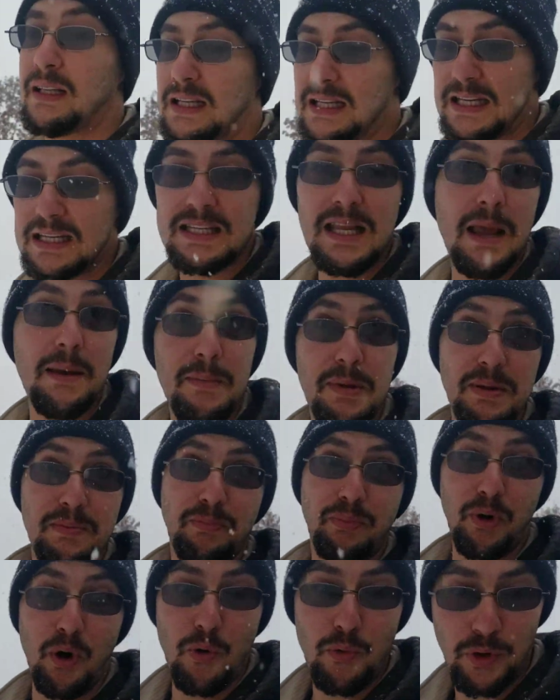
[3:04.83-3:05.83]
Cause I'd be
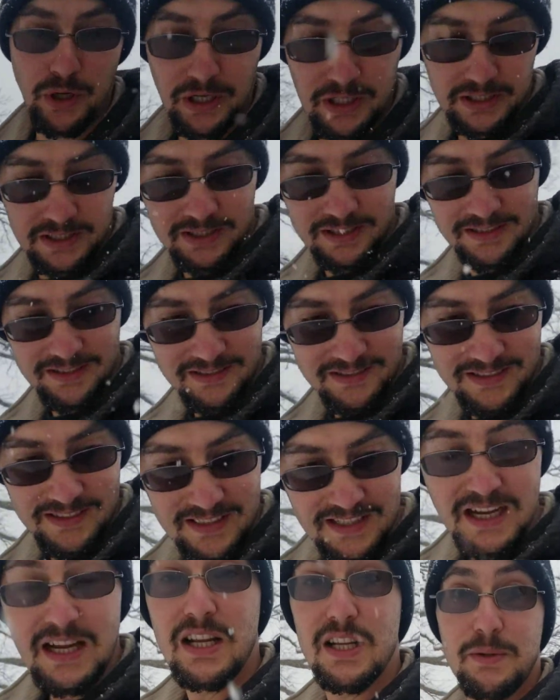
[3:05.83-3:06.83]
broke.
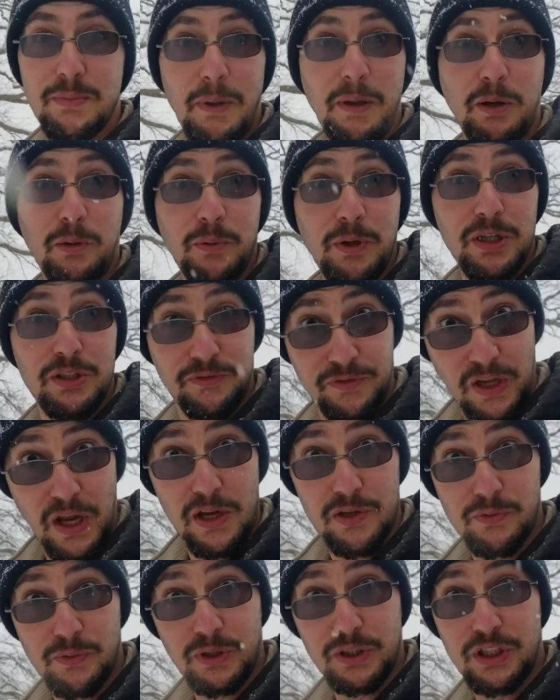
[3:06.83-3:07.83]
Speaking of which, if you
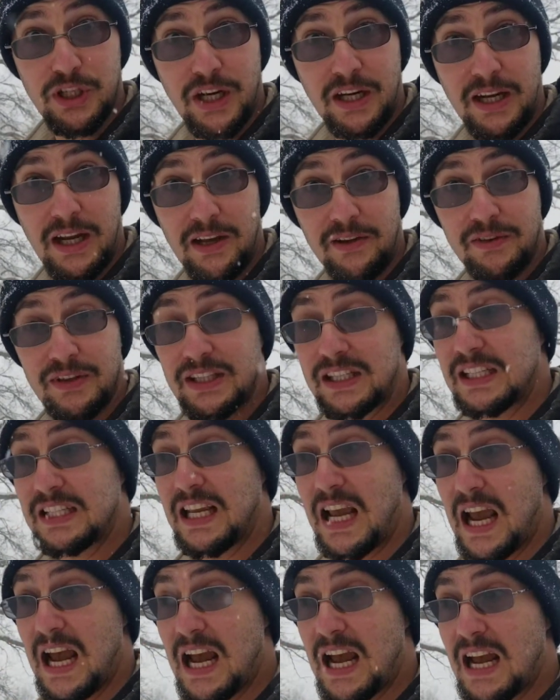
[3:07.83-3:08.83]
guys want to check out
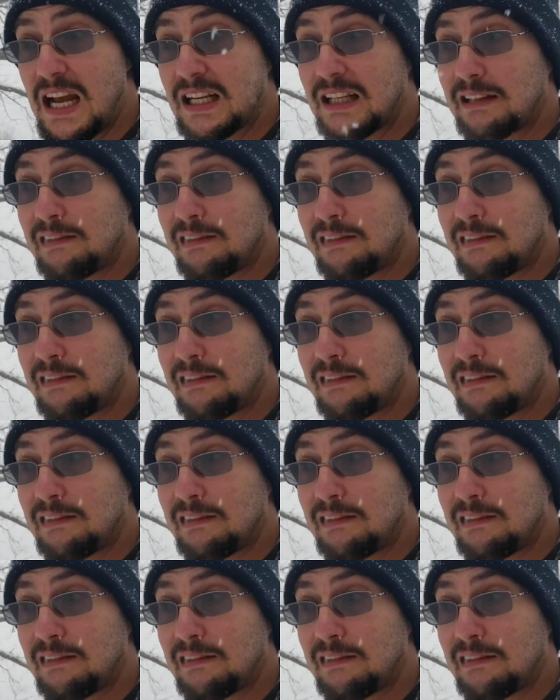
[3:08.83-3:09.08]
the uh,